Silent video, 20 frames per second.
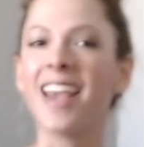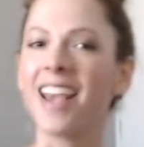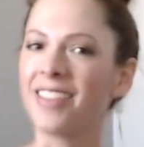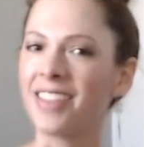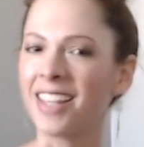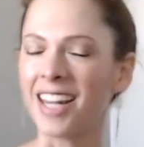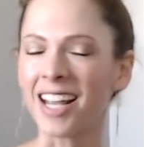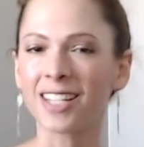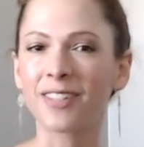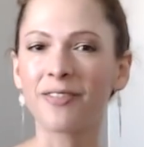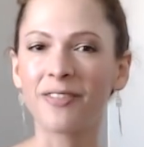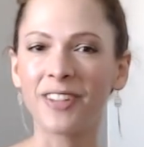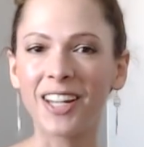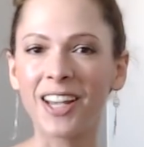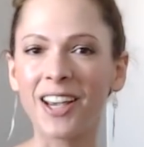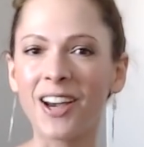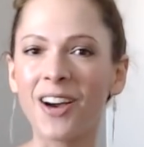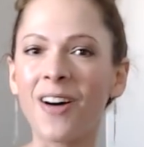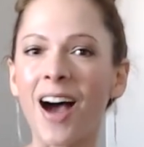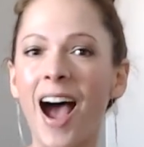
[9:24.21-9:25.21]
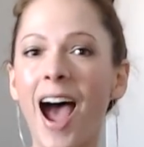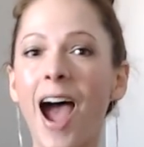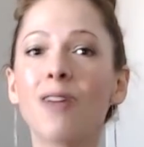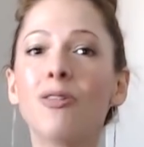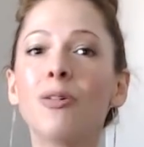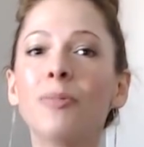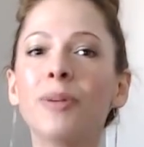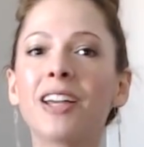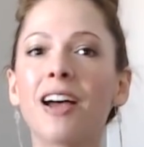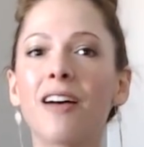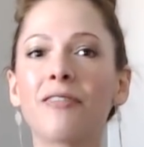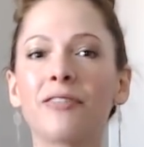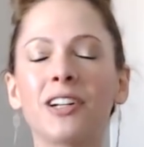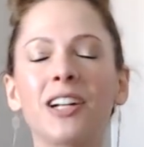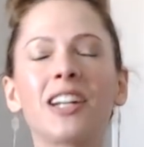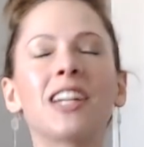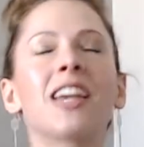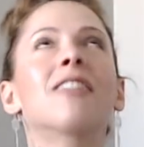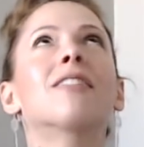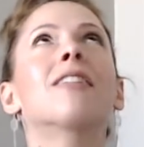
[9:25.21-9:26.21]
In the next video, I will be
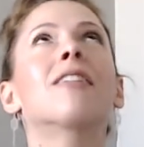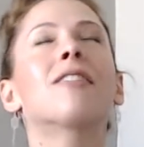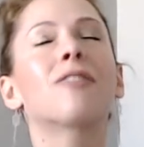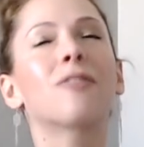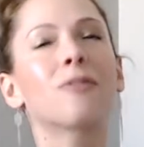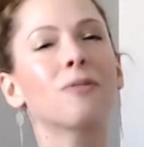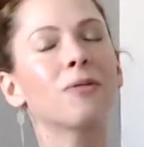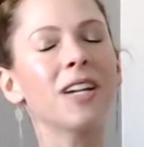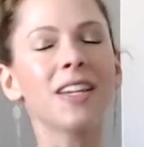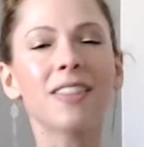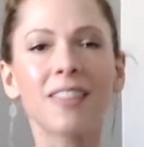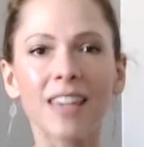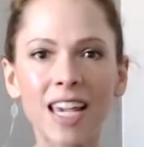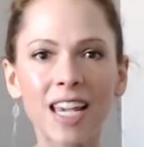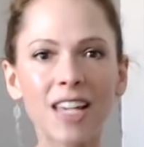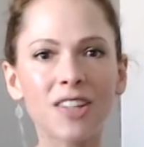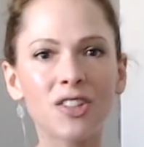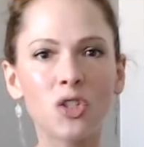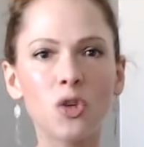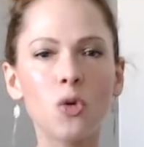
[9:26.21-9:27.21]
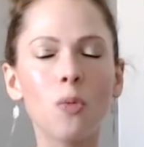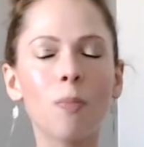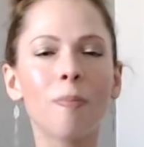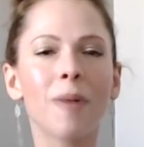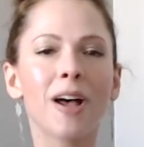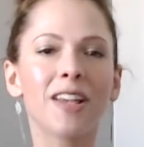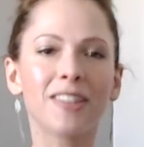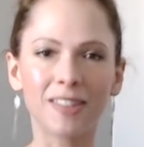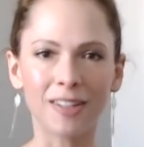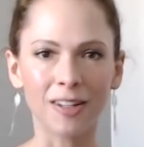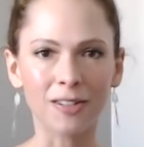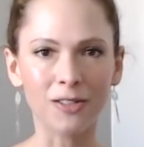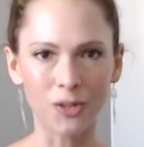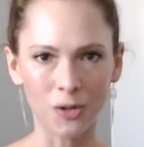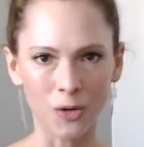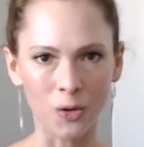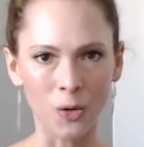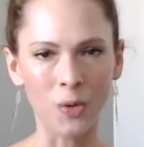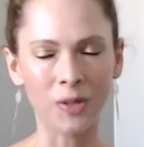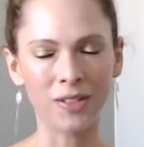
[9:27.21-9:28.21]
covering the 3 things you must
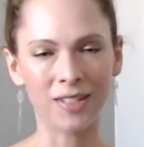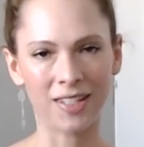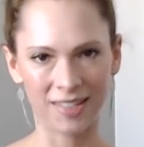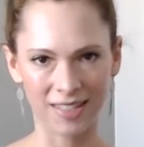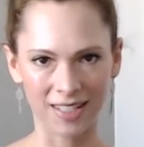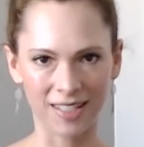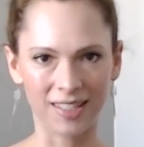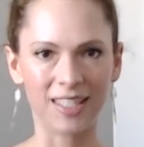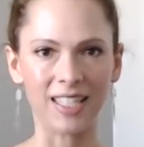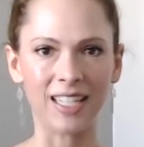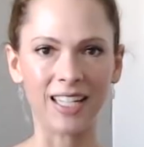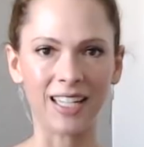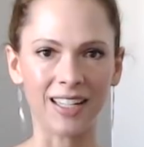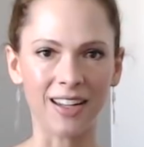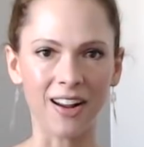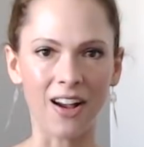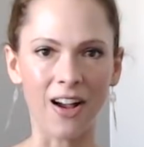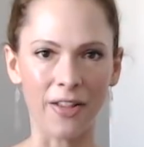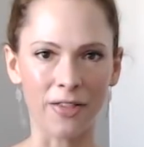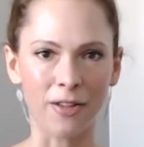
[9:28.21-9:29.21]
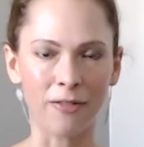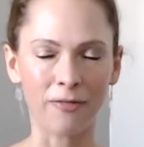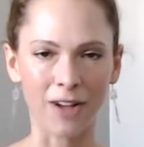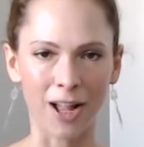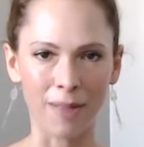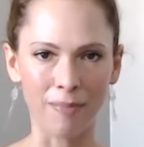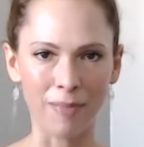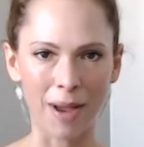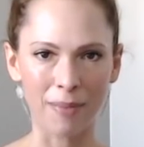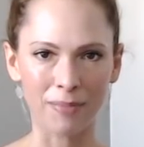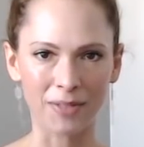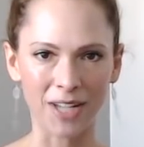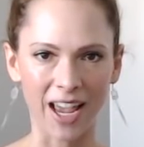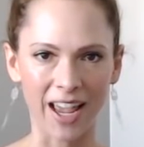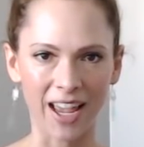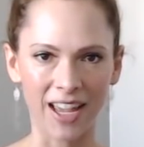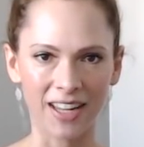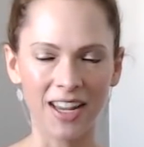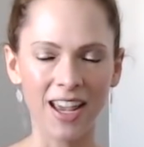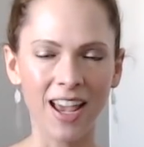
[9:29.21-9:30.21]
do to succeed on the FODMAP
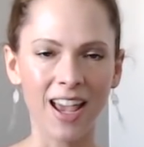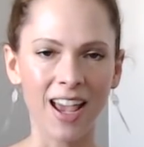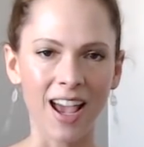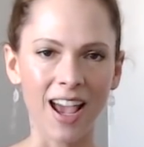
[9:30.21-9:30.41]
diet.